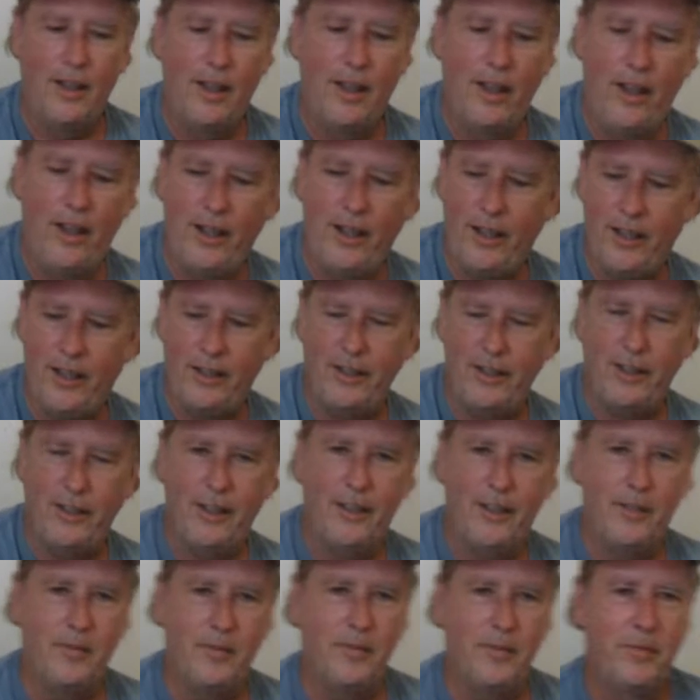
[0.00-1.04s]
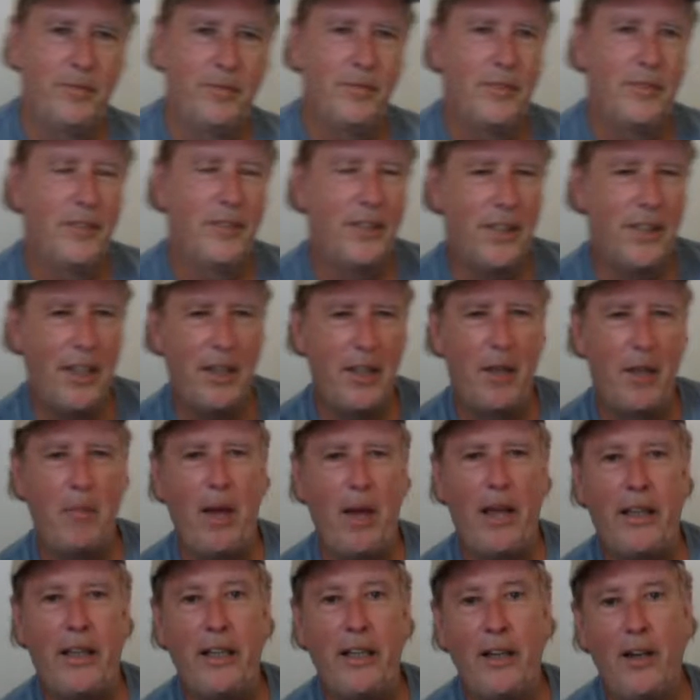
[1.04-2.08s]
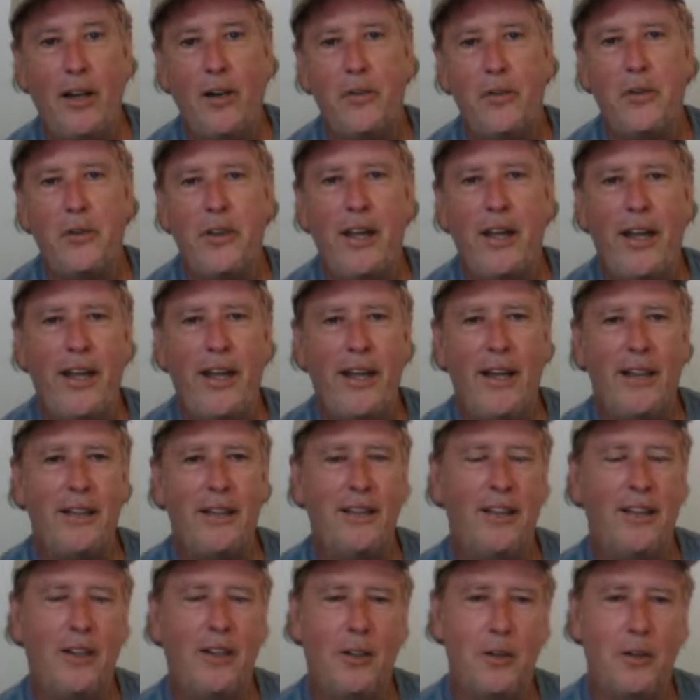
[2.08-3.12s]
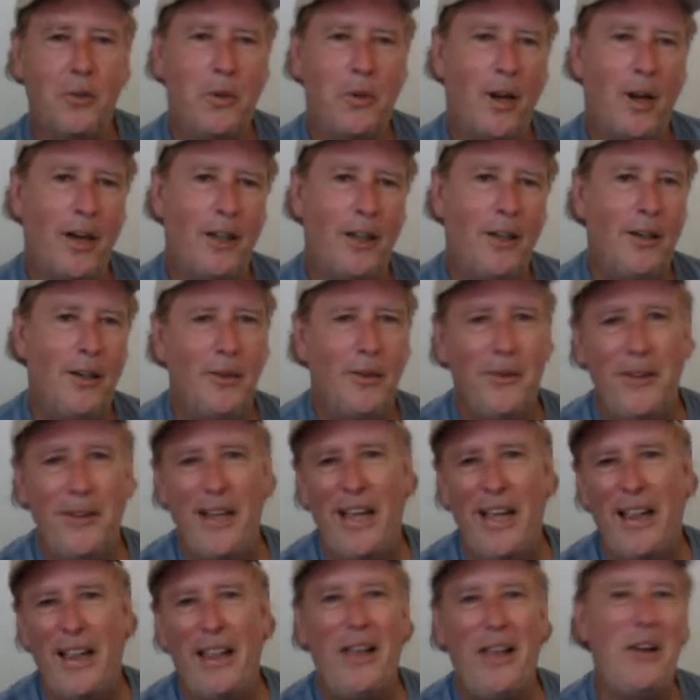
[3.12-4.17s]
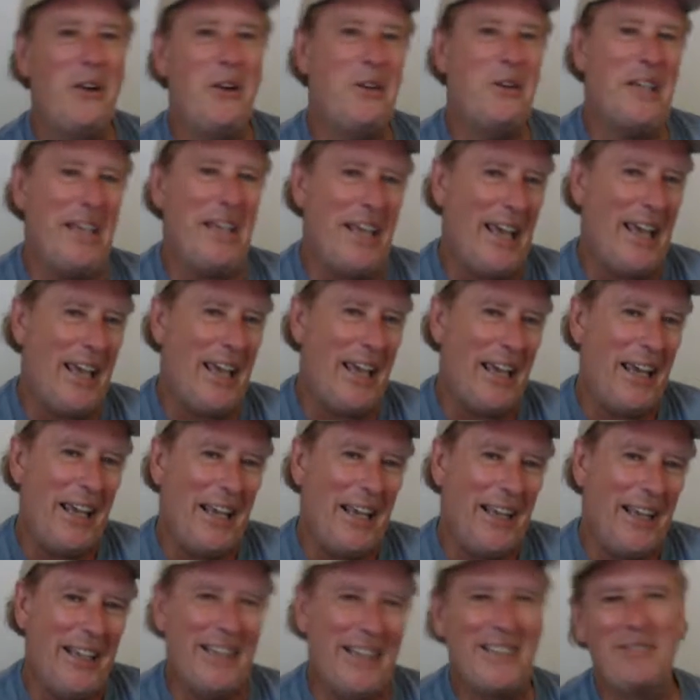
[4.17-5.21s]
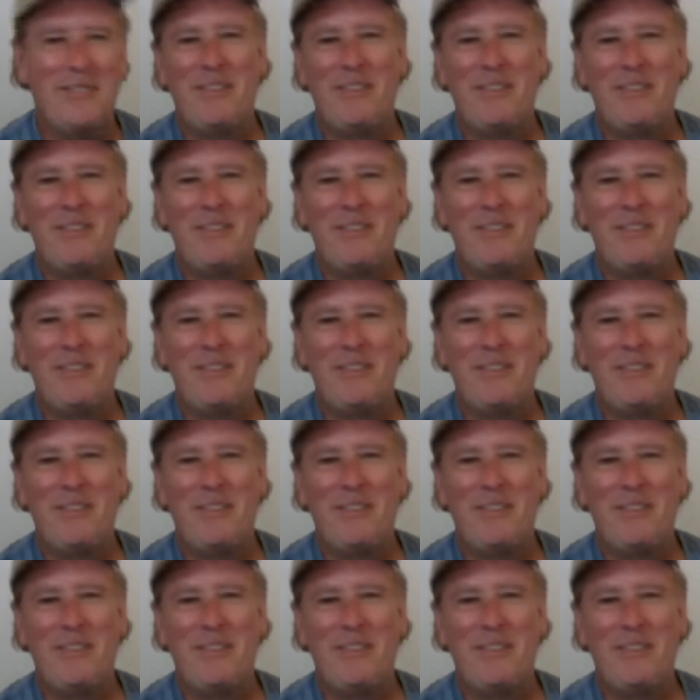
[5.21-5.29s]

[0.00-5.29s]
And then I might get over that, erotica. Well, okay.